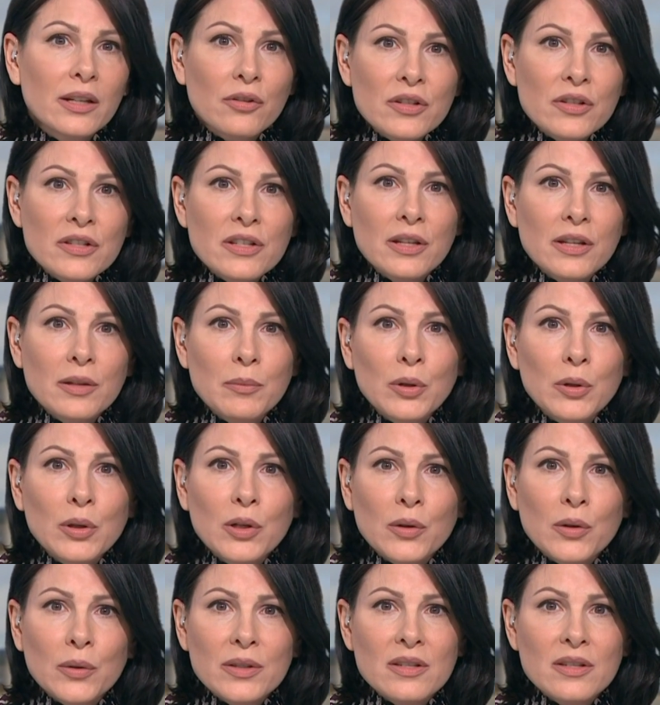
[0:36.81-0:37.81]
Christian
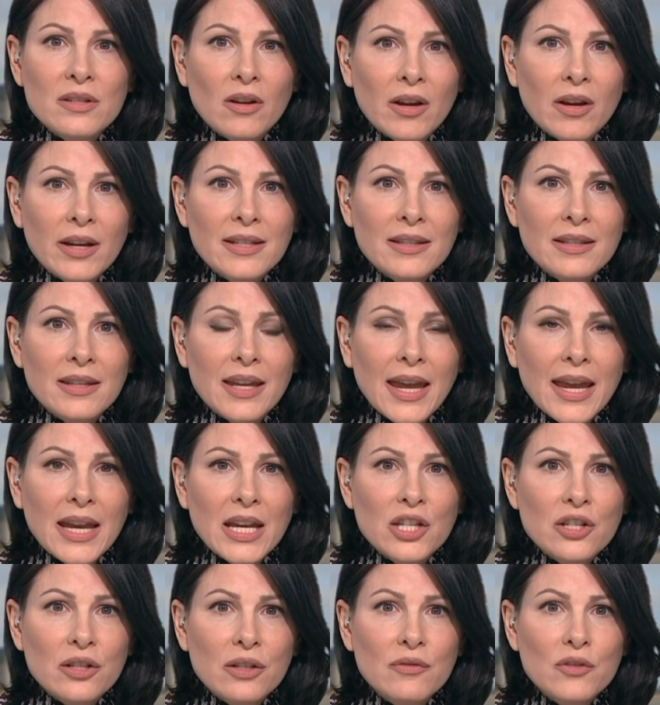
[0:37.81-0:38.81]
Boulou has died at the
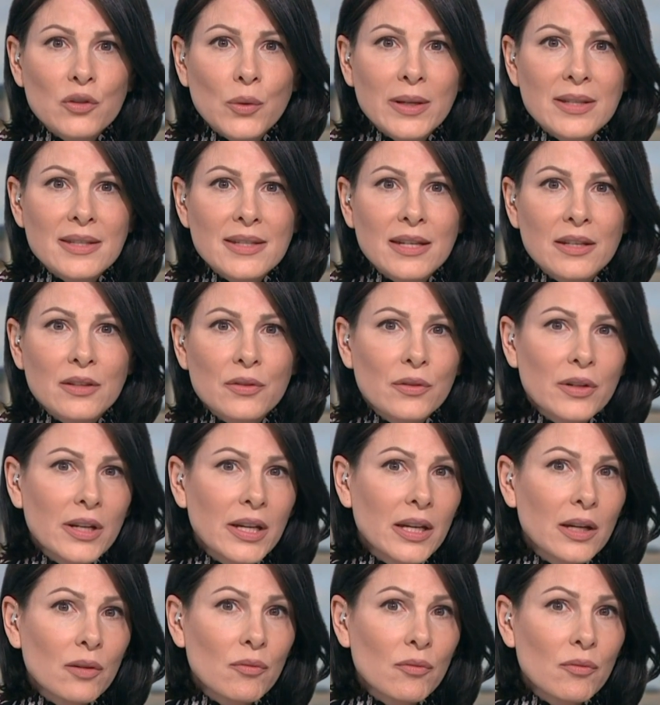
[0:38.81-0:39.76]
age of 23.